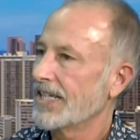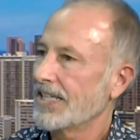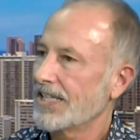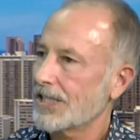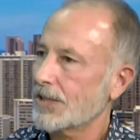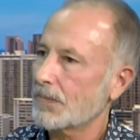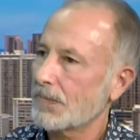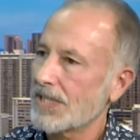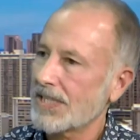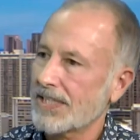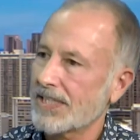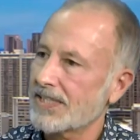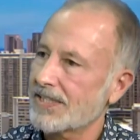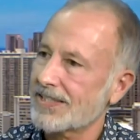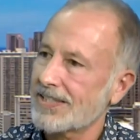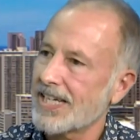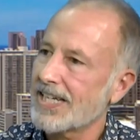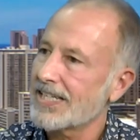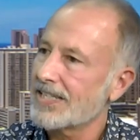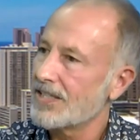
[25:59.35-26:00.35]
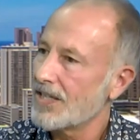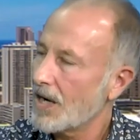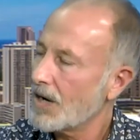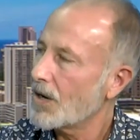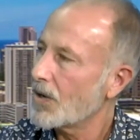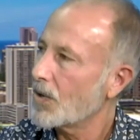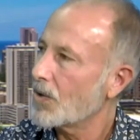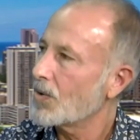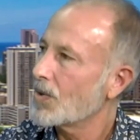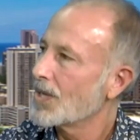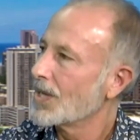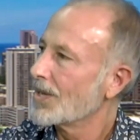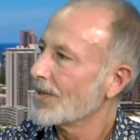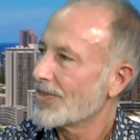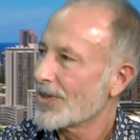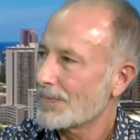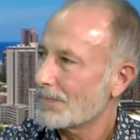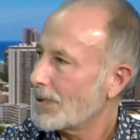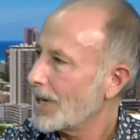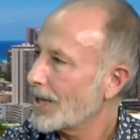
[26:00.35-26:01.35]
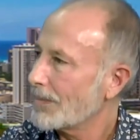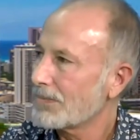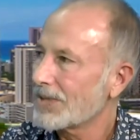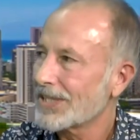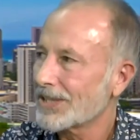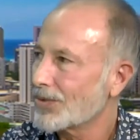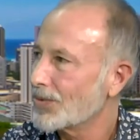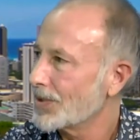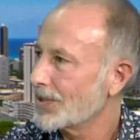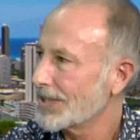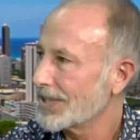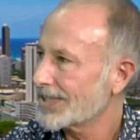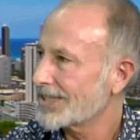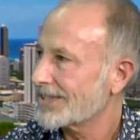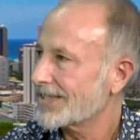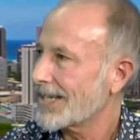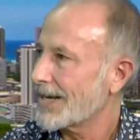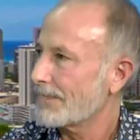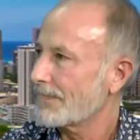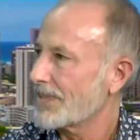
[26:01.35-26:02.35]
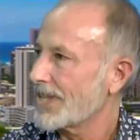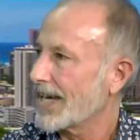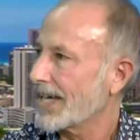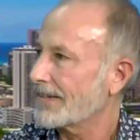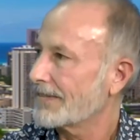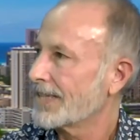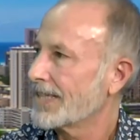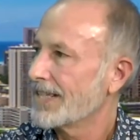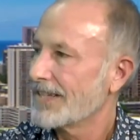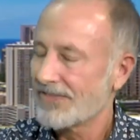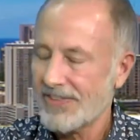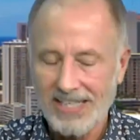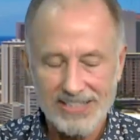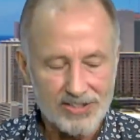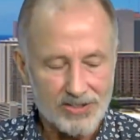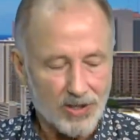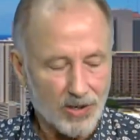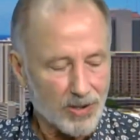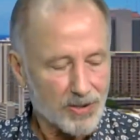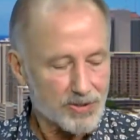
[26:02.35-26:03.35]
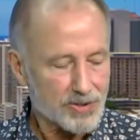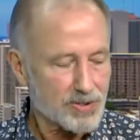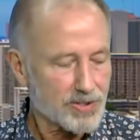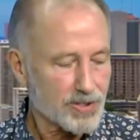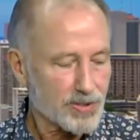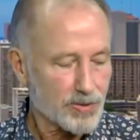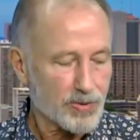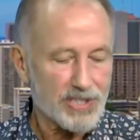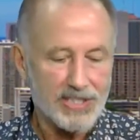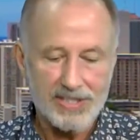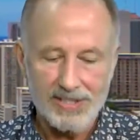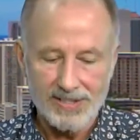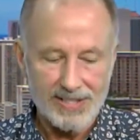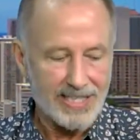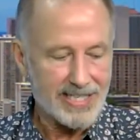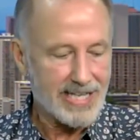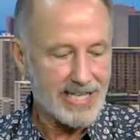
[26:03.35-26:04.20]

is because they know the public wouldn't accept that. That's also the reason they